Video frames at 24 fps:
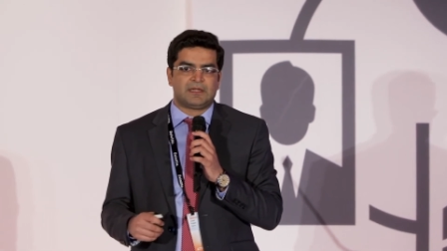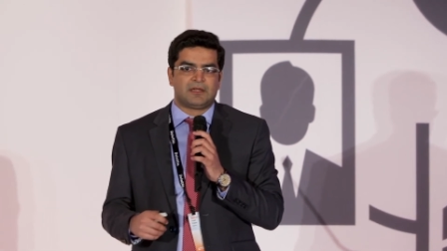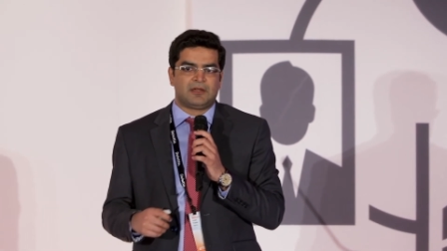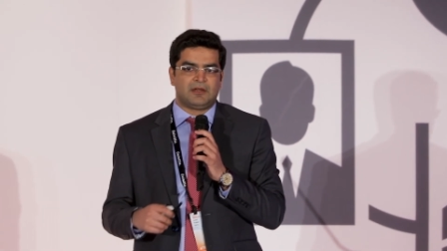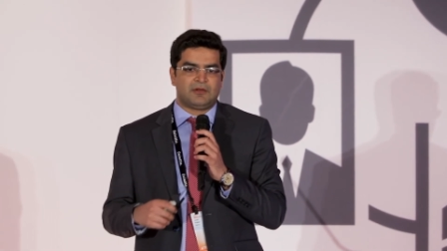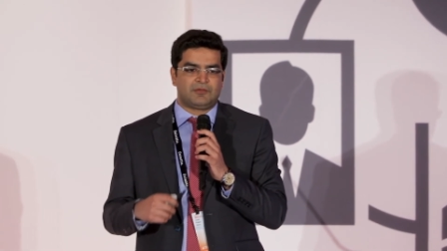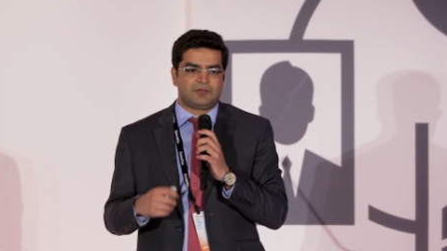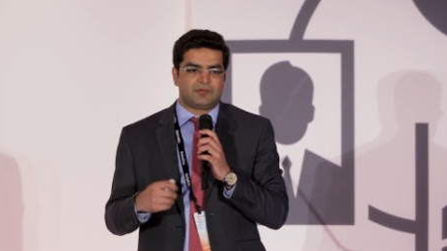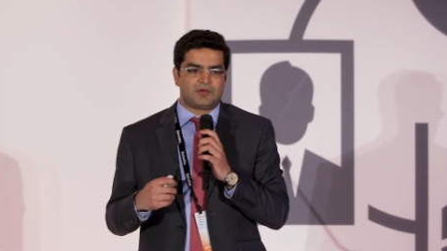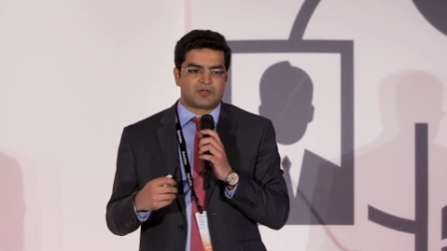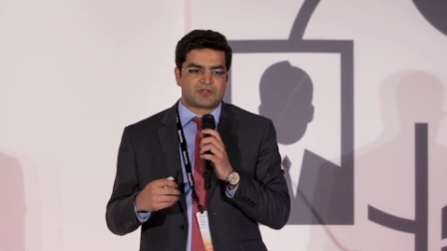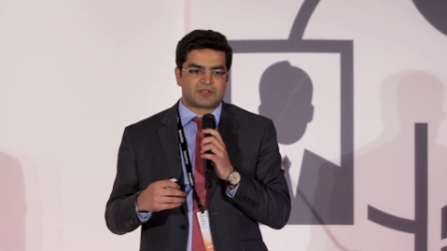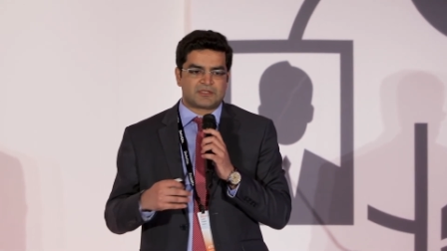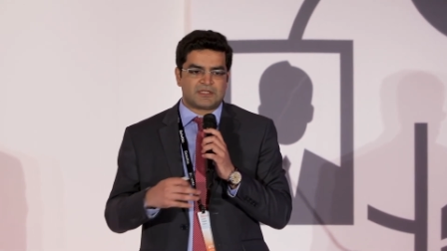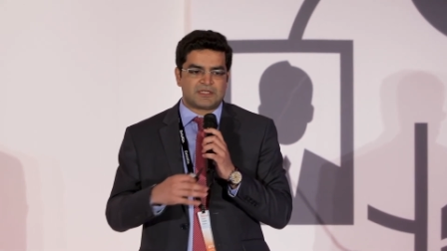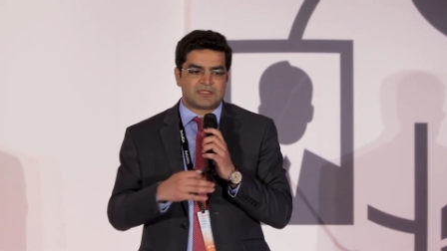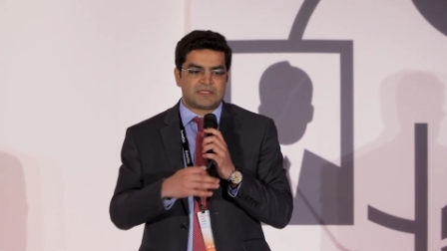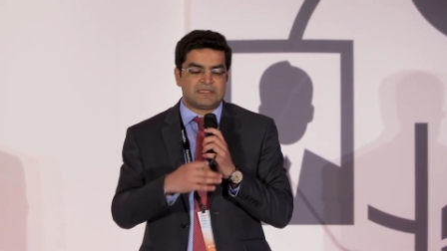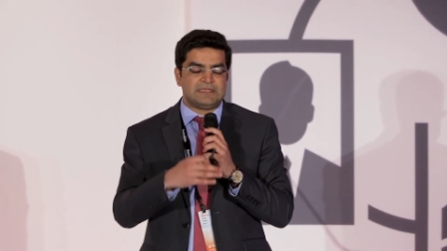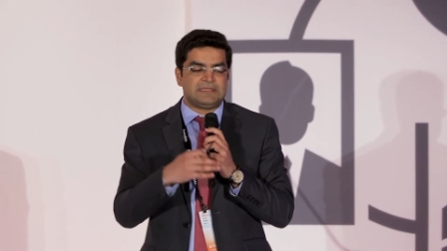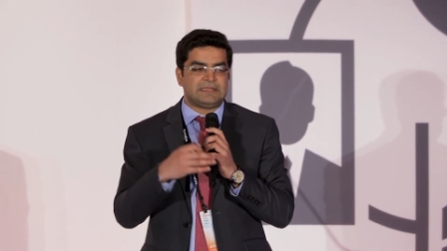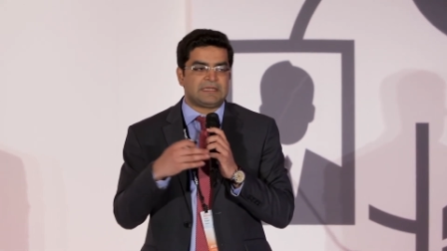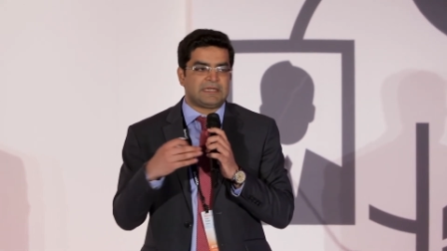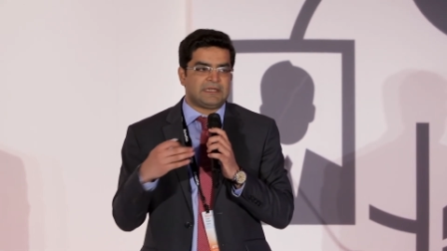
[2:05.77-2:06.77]
Of course, there
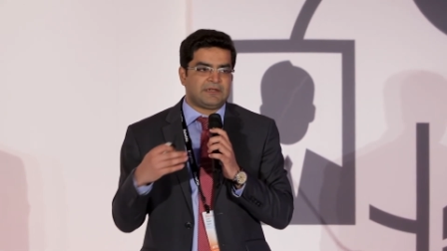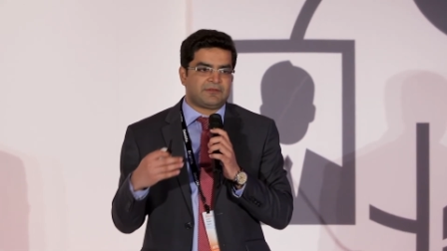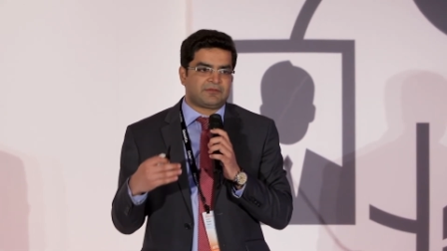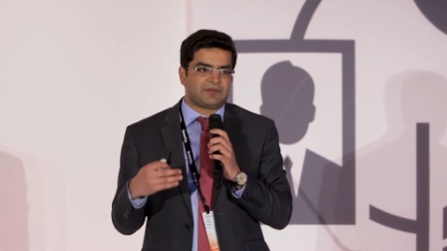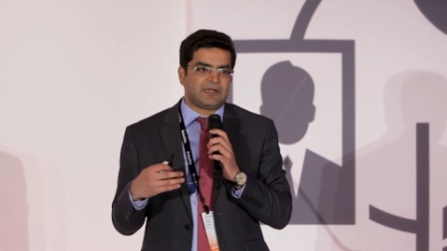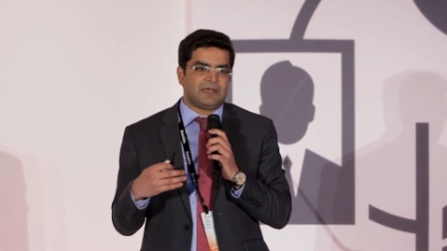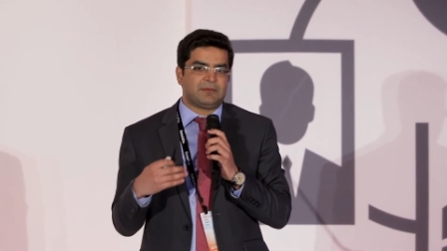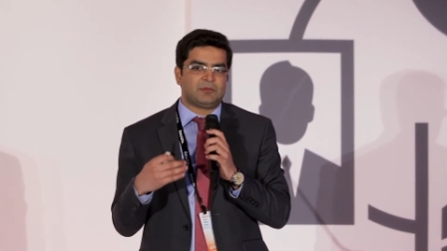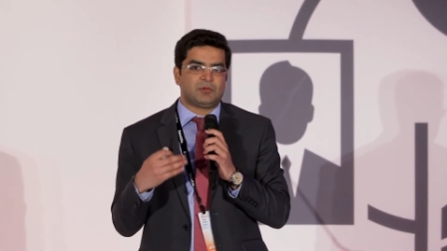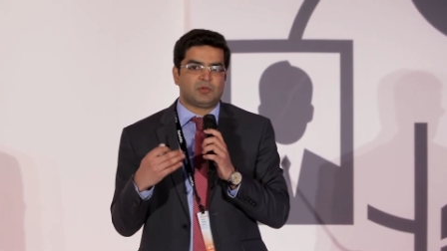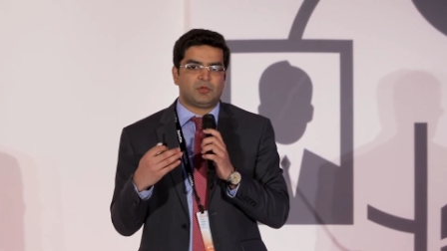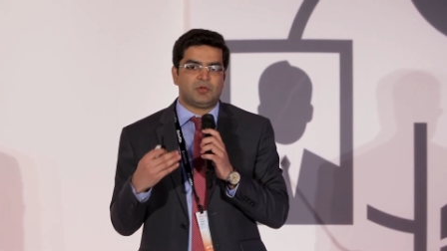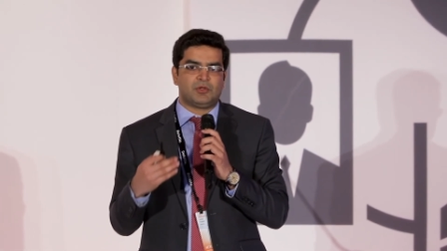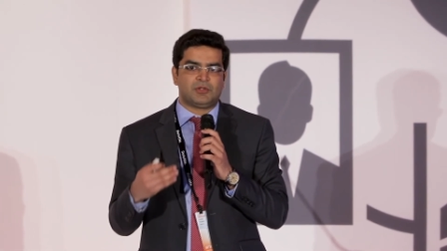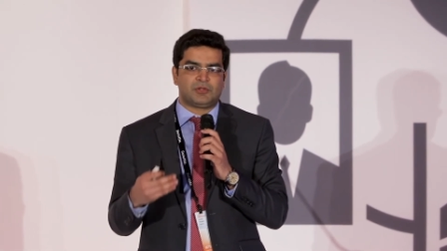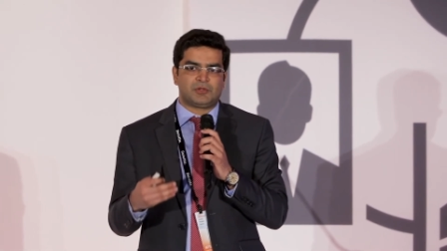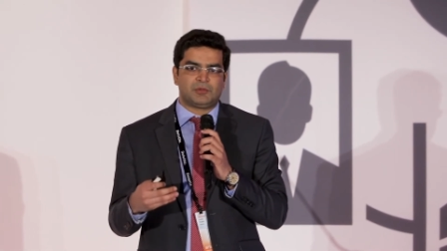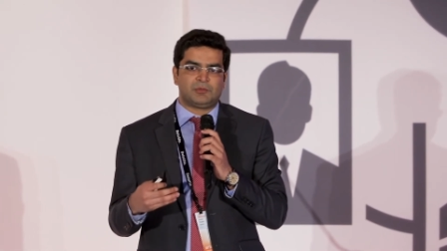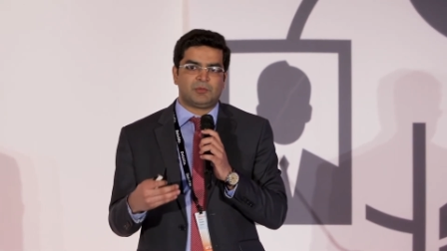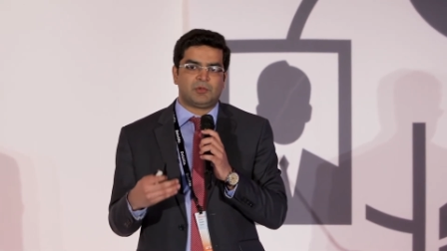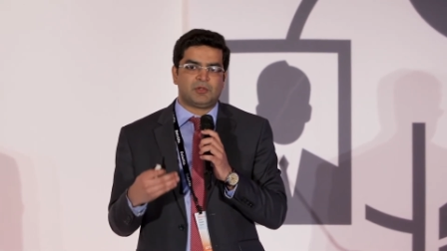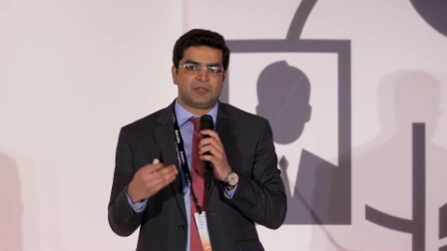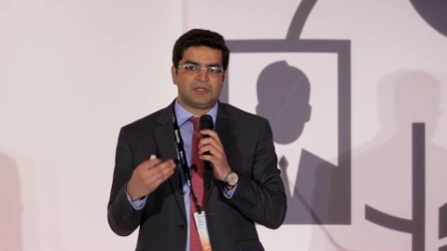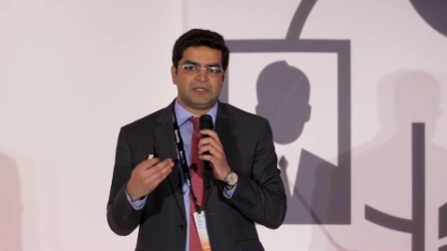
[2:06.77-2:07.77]
isn't enough time to go
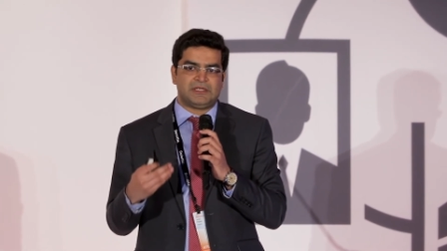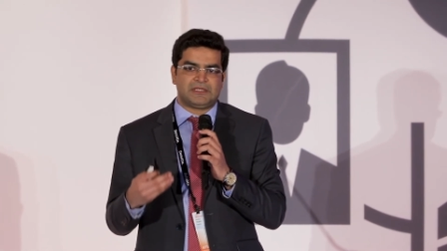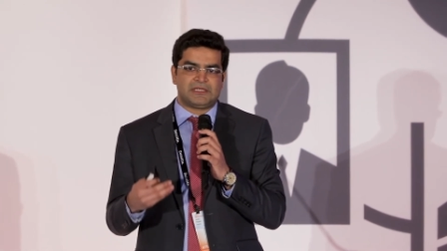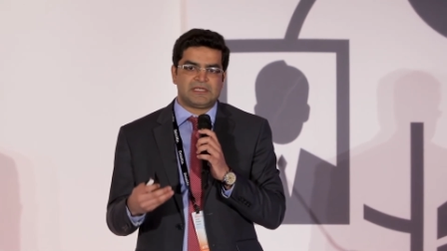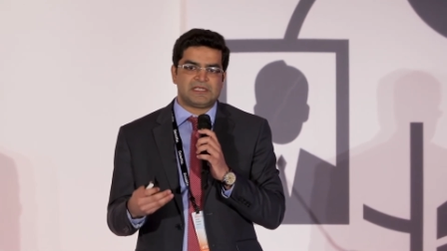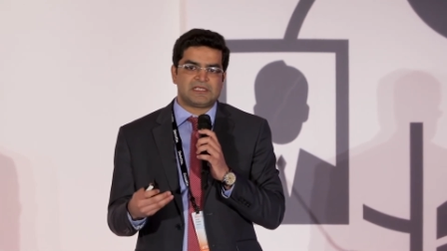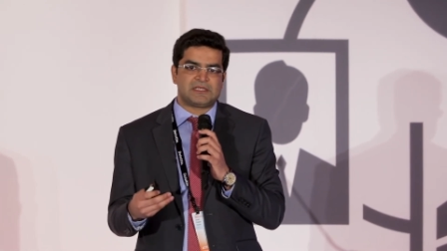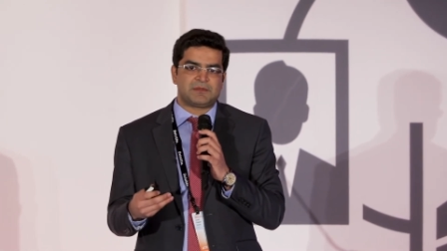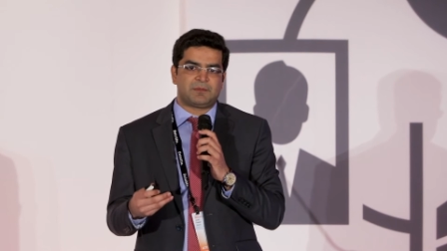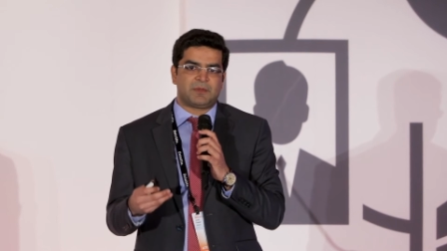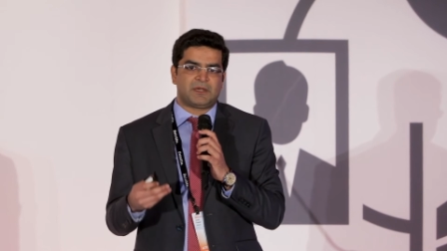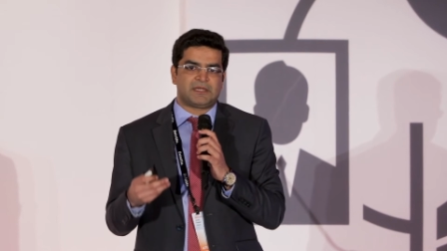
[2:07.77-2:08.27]
into more details,